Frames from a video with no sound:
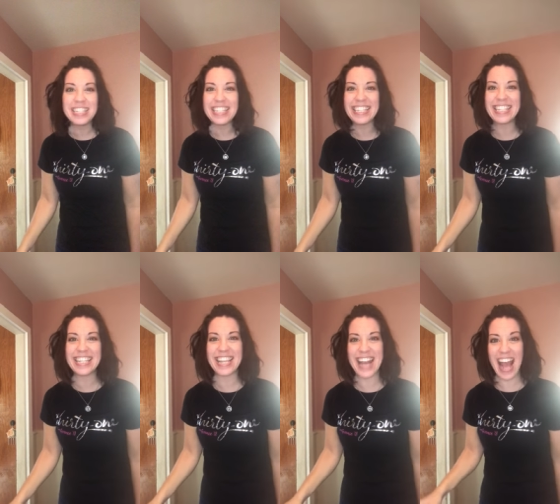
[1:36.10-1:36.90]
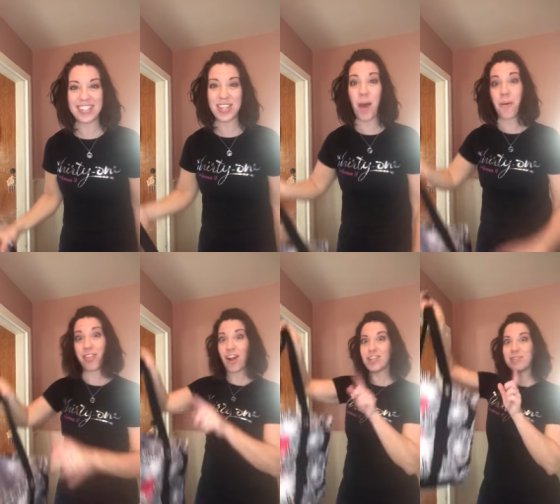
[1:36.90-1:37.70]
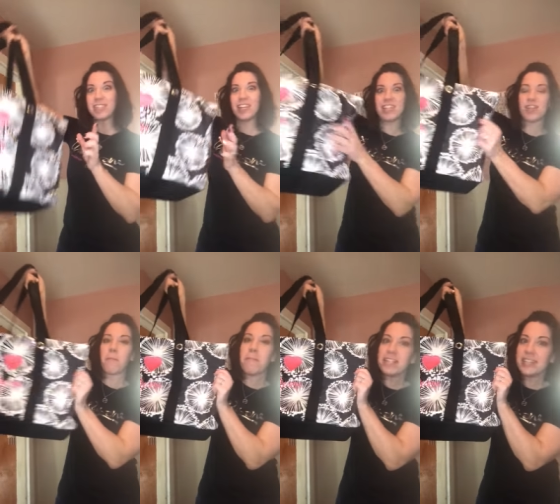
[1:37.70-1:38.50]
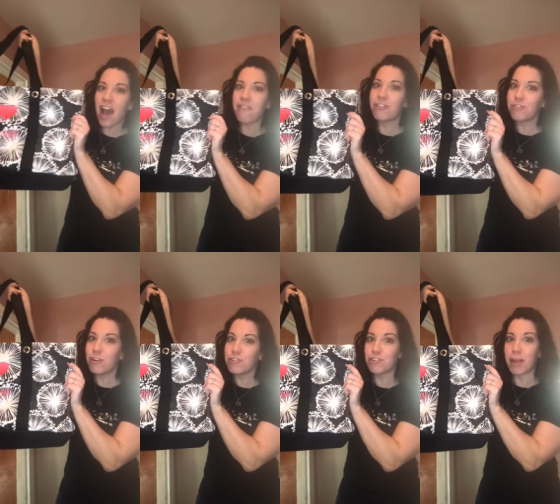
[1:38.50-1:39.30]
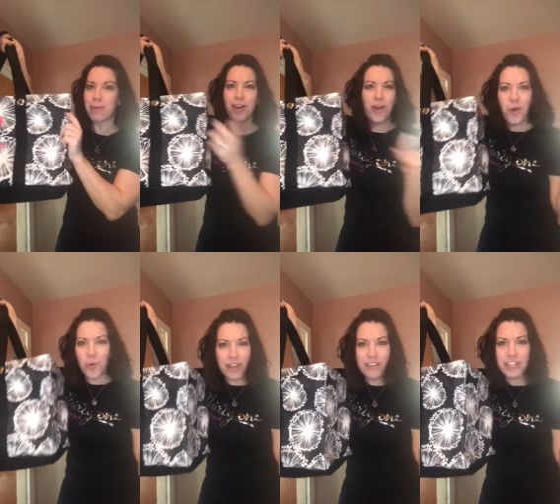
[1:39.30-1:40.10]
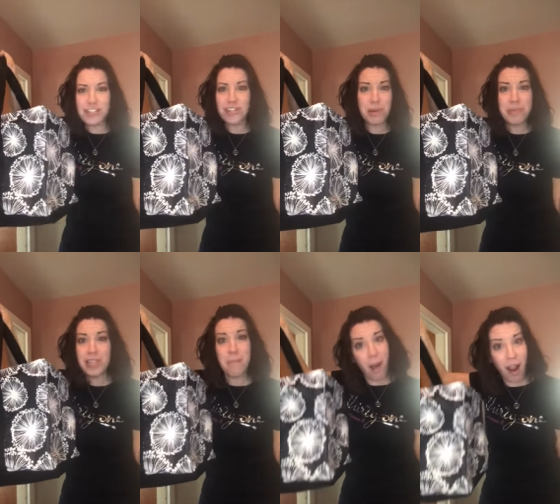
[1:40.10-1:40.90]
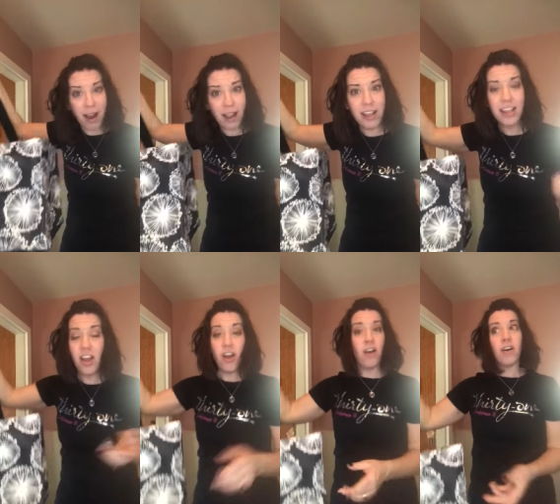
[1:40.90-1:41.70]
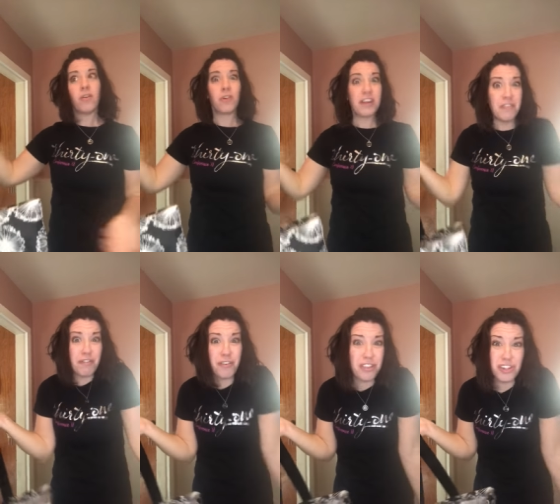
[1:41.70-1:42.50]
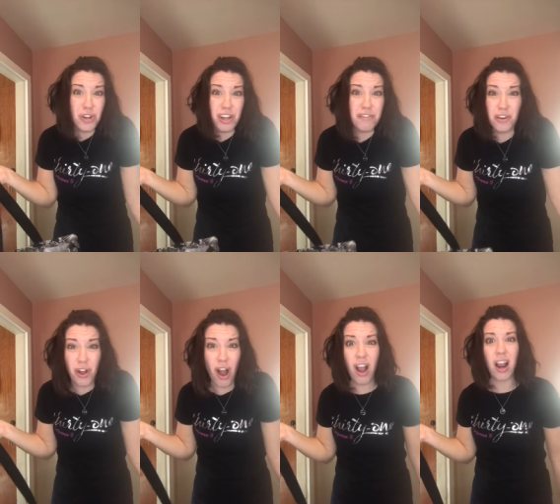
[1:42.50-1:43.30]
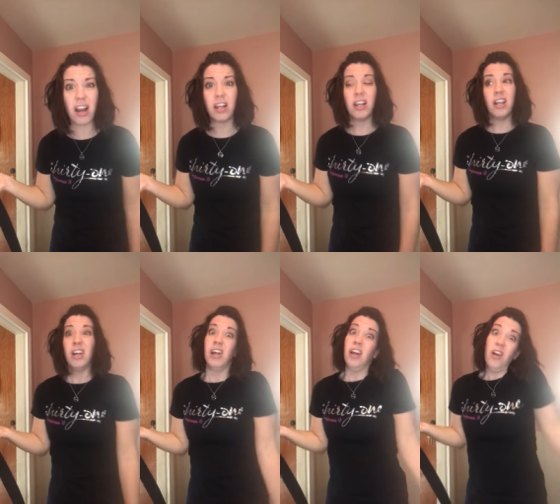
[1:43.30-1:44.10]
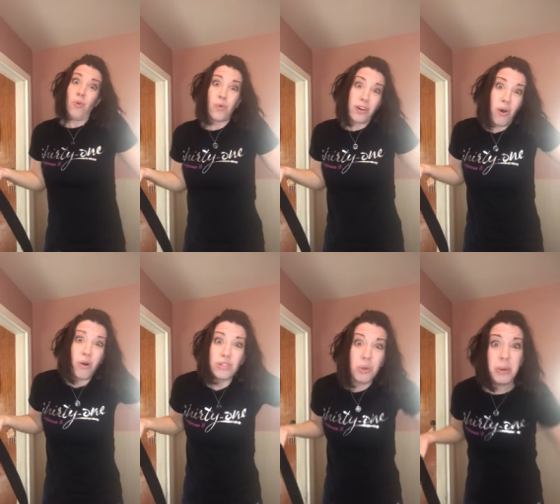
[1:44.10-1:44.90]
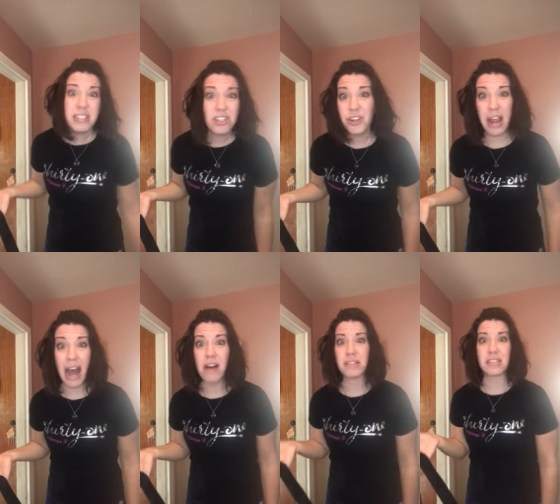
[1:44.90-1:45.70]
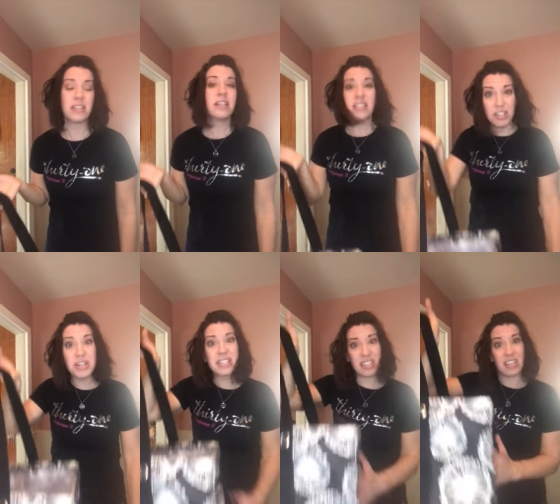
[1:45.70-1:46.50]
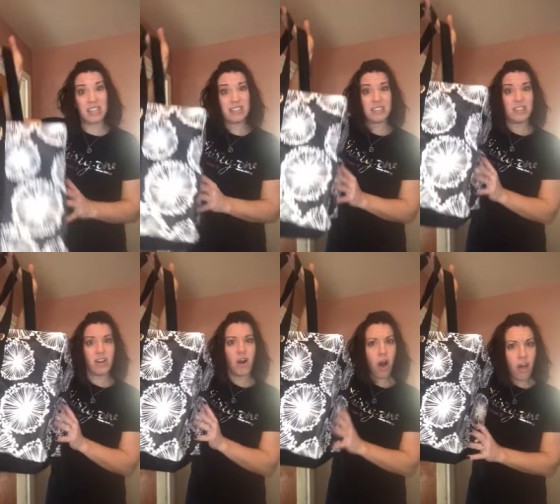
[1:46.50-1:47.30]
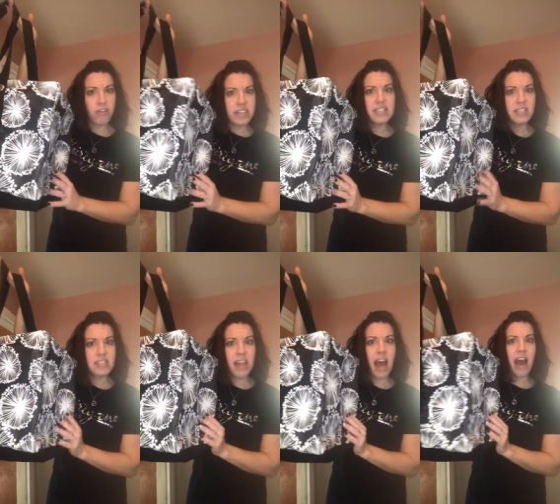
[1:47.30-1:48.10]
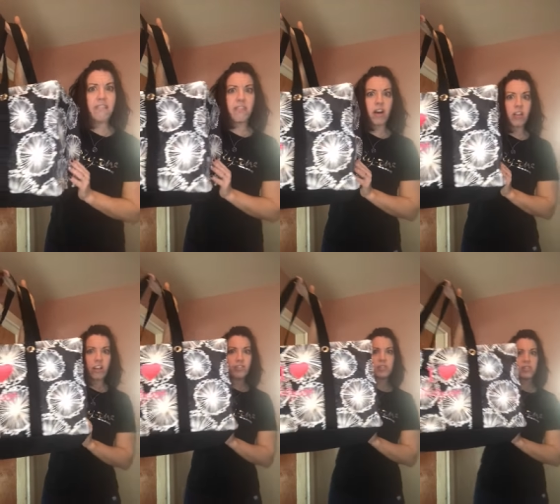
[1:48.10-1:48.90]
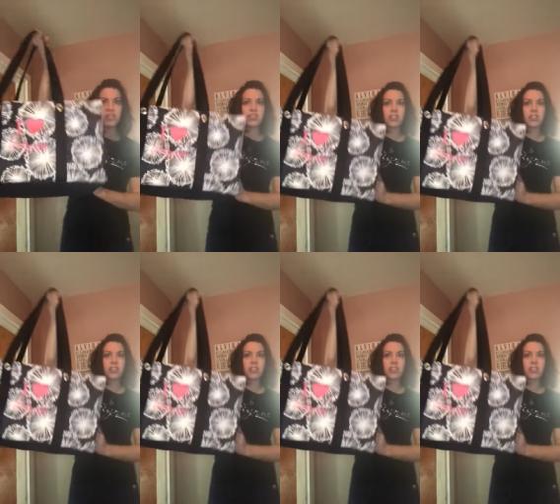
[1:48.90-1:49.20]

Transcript: one season to the next. So, large utility tote, must have for a road trip, or even just a trip to the park, or even for the trunk of your car or to hold toys in your house. Seriously, all the reasons to have a large utility